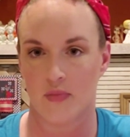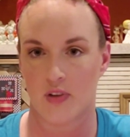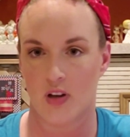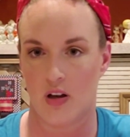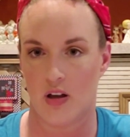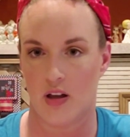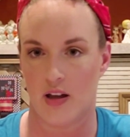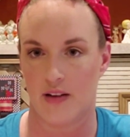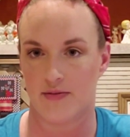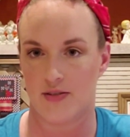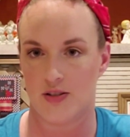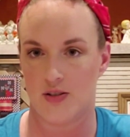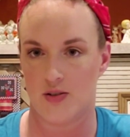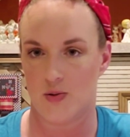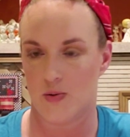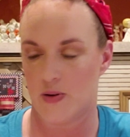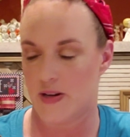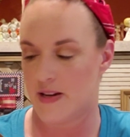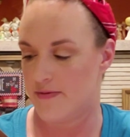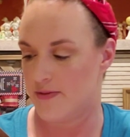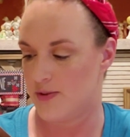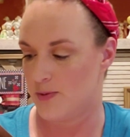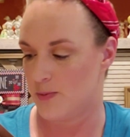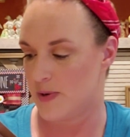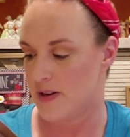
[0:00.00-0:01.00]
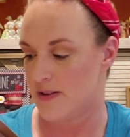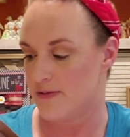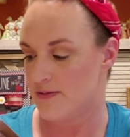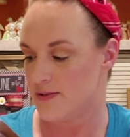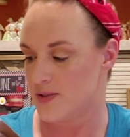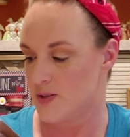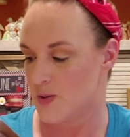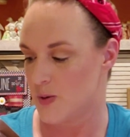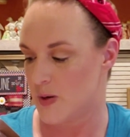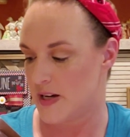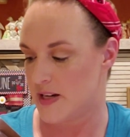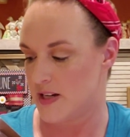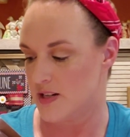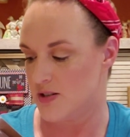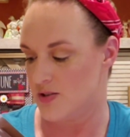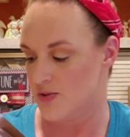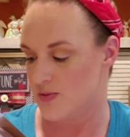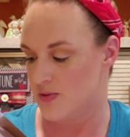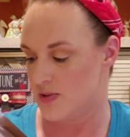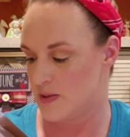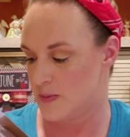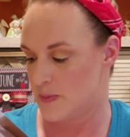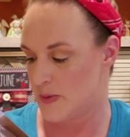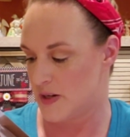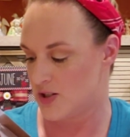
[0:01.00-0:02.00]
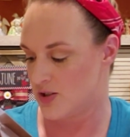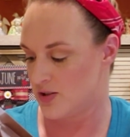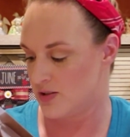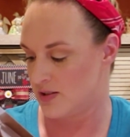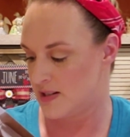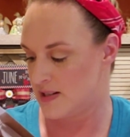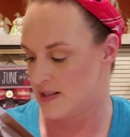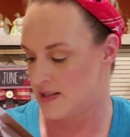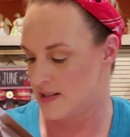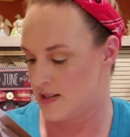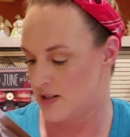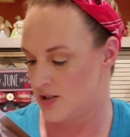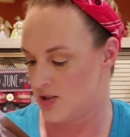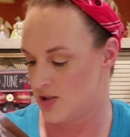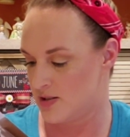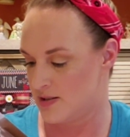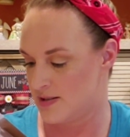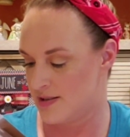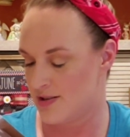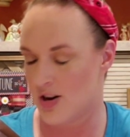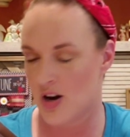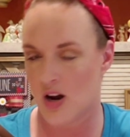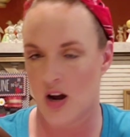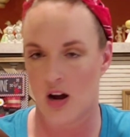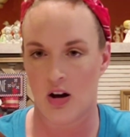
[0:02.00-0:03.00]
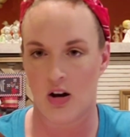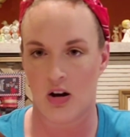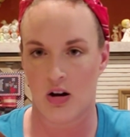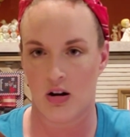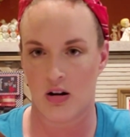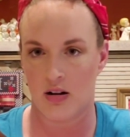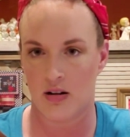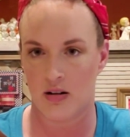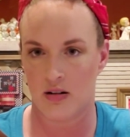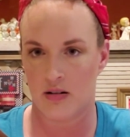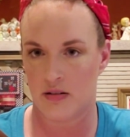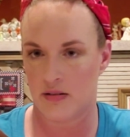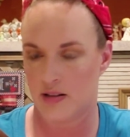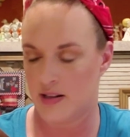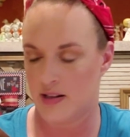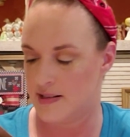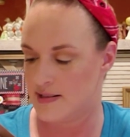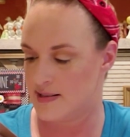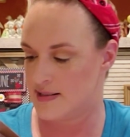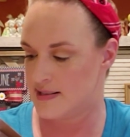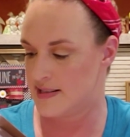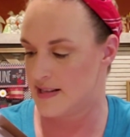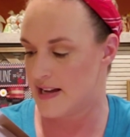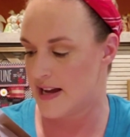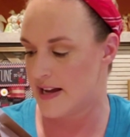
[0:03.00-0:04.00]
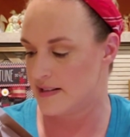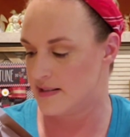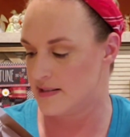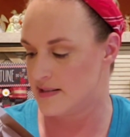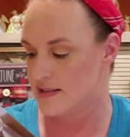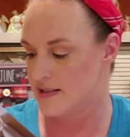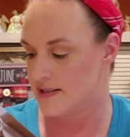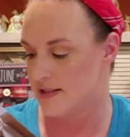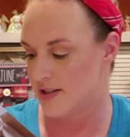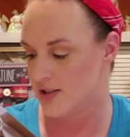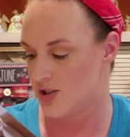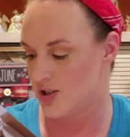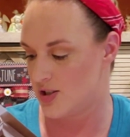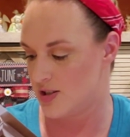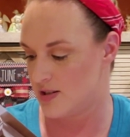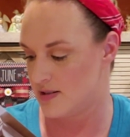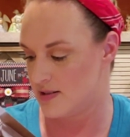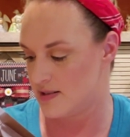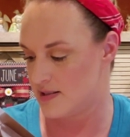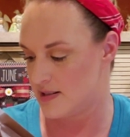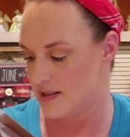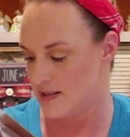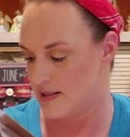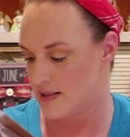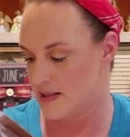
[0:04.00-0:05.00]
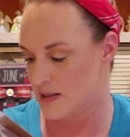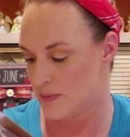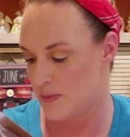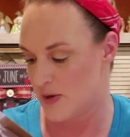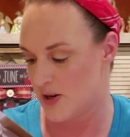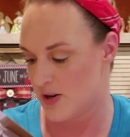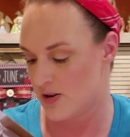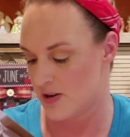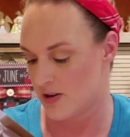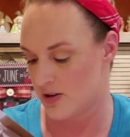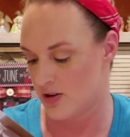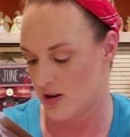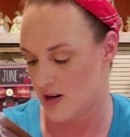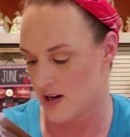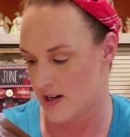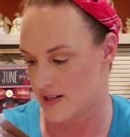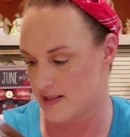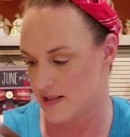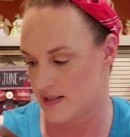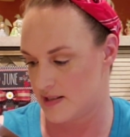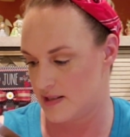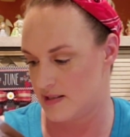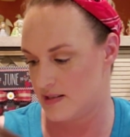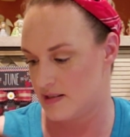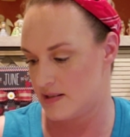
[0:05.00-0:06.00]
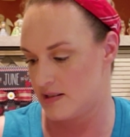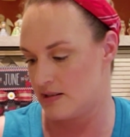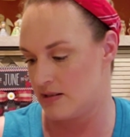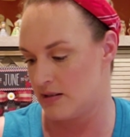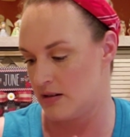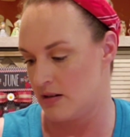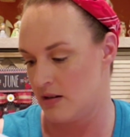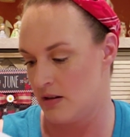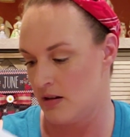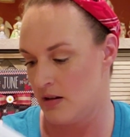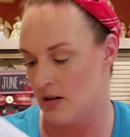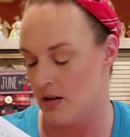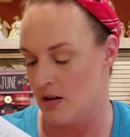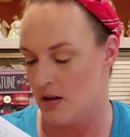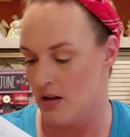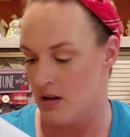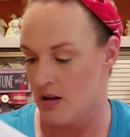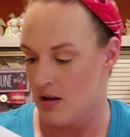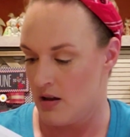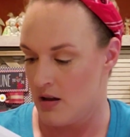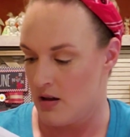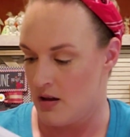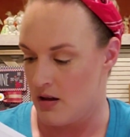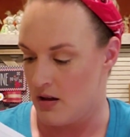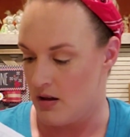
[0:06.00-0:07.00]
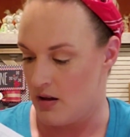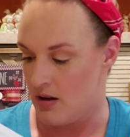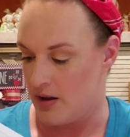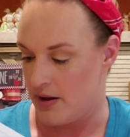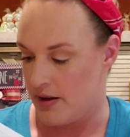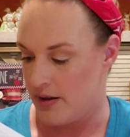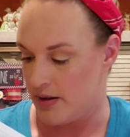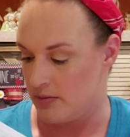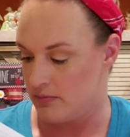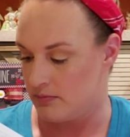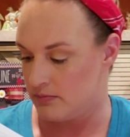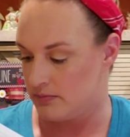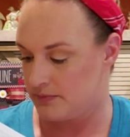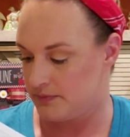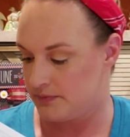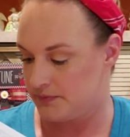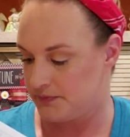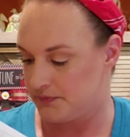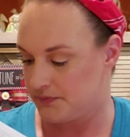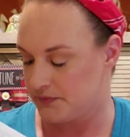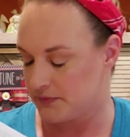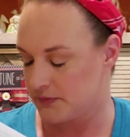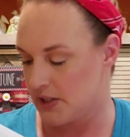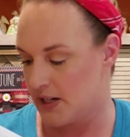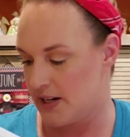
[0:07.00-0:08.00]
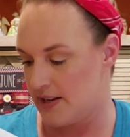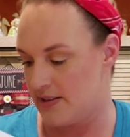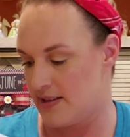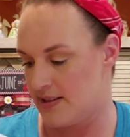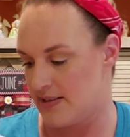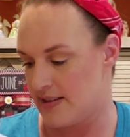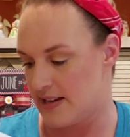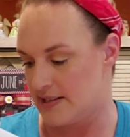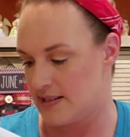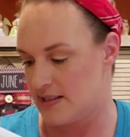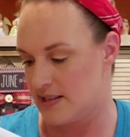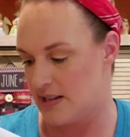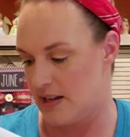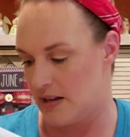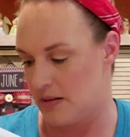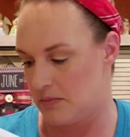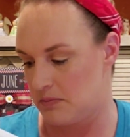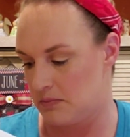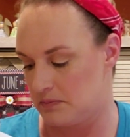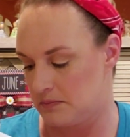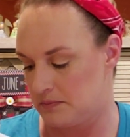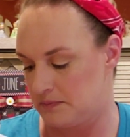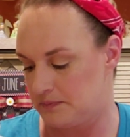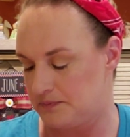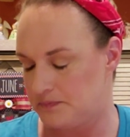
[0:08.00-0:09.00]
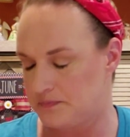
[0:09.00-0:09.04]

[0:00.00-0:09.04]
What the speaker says: I'll have to do even weave so I can do the specialty stitches. They're not hard. It's satin stitches and Smyrna crosses. I think that's it,